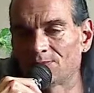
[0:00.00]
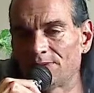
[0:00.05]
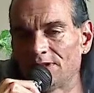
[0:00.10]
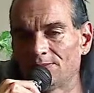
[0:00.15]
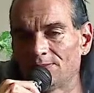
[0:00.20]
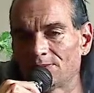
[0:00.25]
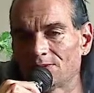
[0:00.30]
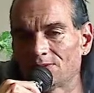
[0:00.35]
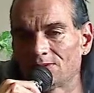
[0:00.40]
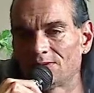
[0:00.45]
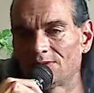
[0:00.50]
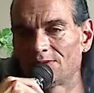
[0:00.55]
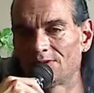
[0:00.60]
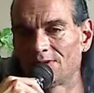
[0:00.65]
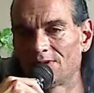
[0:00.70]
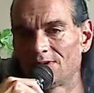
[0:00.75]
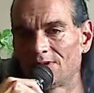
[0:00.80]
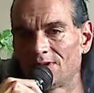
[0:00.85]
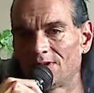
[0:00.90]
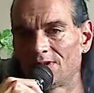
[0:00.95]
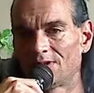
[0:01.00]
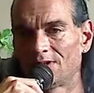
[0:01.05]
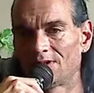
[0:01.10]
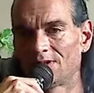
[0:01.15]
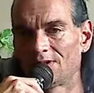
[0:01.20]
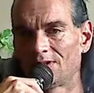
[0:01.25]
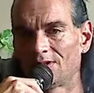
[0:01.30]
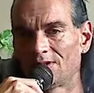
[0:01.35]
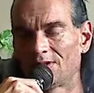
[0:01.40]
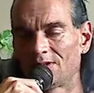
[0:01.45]
people,
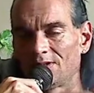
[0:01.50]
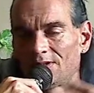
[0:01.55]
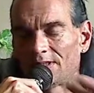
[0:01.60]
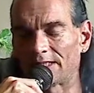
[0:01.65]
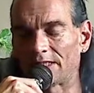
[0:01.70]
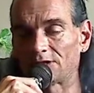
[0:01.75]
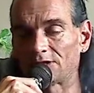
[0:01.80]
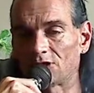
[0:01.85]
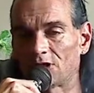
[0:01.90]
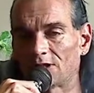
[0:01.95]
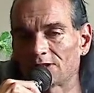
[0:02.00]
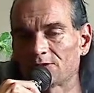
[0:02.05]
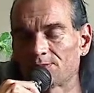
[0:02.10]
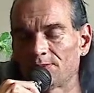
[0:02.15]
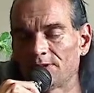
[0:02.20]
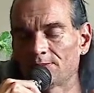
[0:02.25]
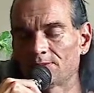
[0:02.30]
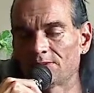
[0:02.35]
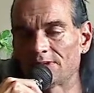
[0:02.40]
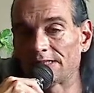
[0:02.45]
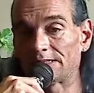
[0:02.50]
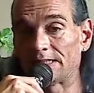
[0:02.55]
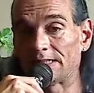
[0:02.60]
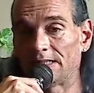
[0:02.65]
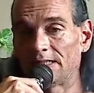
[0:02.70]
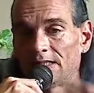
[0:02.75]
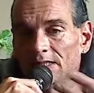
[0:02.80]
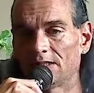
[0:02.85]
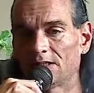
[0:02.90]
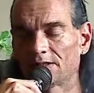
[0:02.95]
like I talk to people and I say,
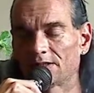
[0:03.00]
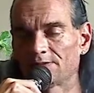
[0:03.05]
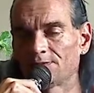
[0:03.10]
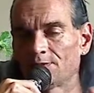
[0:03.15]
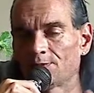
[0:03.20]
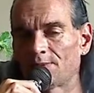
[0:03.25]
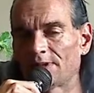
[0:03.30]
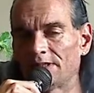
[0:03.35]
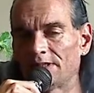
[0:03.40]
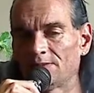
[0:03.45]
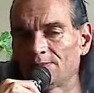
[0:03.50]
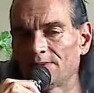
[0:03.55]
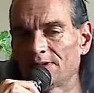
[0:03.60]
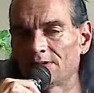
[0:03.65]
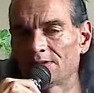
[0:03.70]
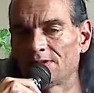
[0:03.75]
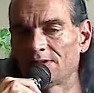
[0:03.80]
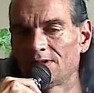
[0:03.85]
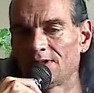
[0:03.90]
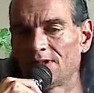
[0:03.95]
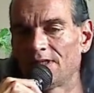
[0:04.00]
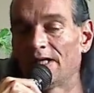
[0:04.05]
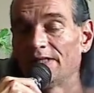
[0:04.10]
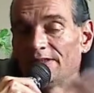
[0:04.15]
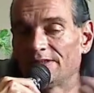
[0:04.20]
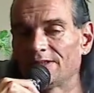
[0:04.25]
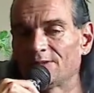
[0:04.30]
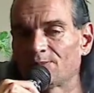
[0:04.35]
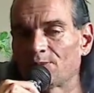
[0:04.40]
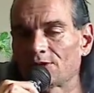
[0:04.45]
hey, I'll give you my email, and
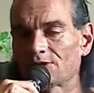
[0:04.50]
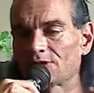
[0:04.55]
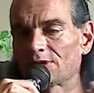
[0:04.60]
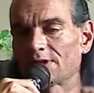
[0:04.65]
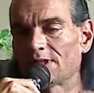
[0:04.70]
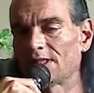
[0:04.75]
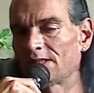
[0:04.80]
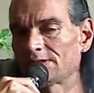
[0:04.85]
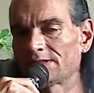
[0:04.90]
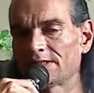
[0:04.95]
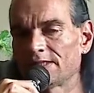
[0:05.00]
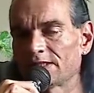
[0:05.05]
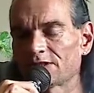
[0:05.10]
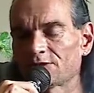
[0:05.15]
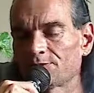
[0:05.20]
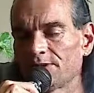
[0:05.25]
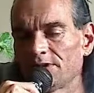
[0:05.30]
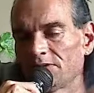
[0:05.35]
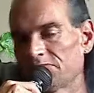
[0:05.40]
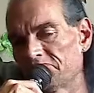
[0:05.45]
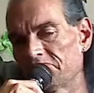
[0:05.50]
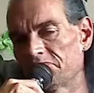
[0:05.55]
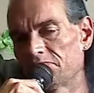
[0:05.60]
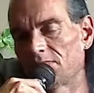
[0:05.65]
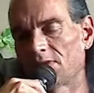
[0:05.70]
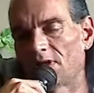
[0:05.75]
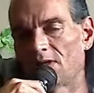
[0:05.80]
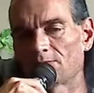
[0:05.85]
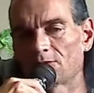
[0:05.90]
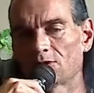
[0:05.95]
then that person contacts me,
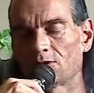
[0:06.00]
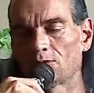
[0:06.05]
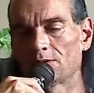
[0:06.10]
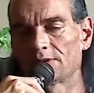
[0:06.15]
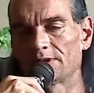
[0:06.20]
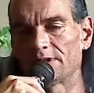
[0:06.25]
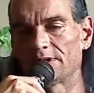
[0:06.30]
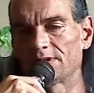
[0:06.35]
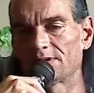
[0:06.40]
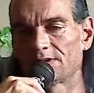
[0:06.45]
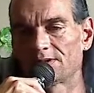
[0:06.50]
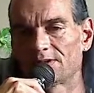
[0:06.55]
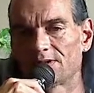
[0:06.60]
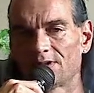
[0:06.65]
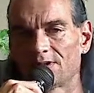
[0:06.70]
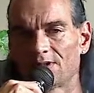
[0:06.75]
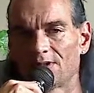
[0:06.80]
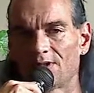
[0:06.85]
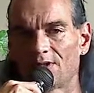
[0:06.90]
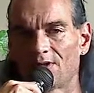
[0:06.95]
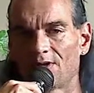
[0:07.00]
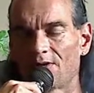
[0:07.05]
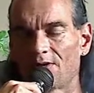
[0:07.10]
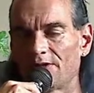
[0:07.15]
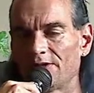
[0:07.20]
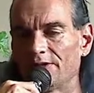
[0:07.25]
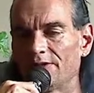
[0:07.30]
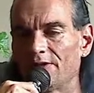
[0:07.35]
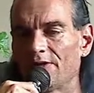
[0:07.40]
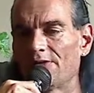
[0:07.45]
I'm cool with it,
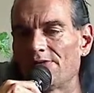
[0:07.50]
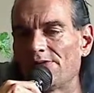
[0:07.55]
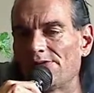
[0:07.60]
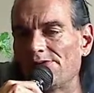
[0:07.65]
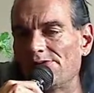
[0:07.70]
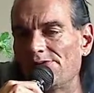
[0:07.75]
you know?